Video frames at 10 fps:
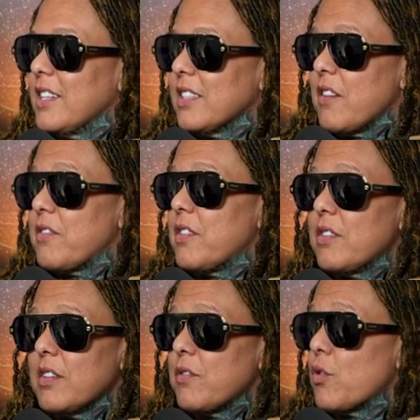left,
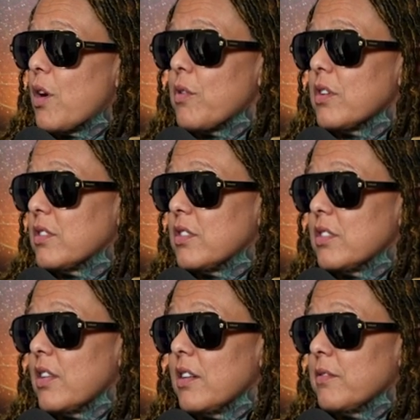left where I was,
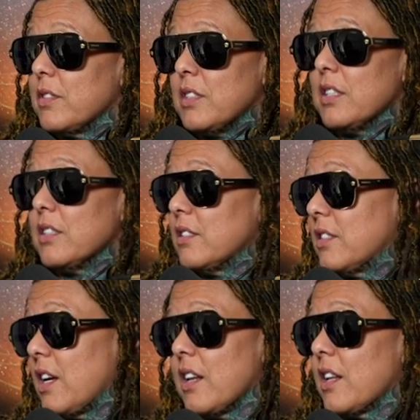just let, didn't
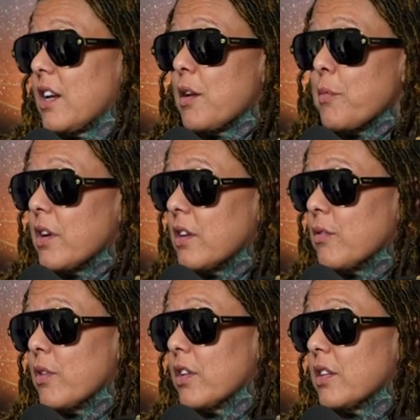say anything to
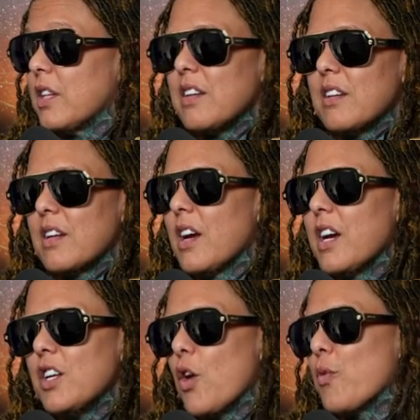anybody really. They,
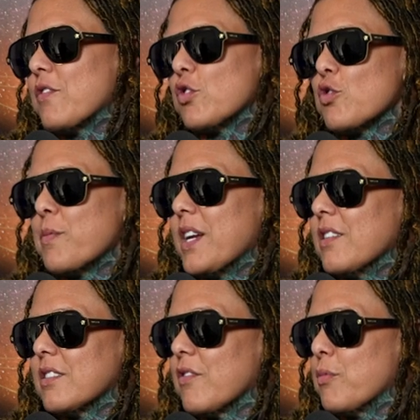you know, we have social media
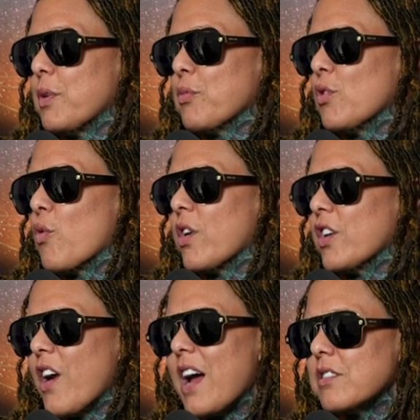and stuff. People know where
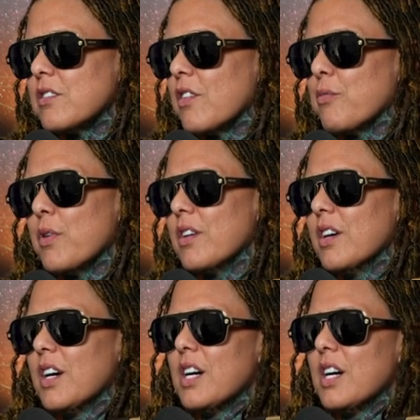you're at and stuff, but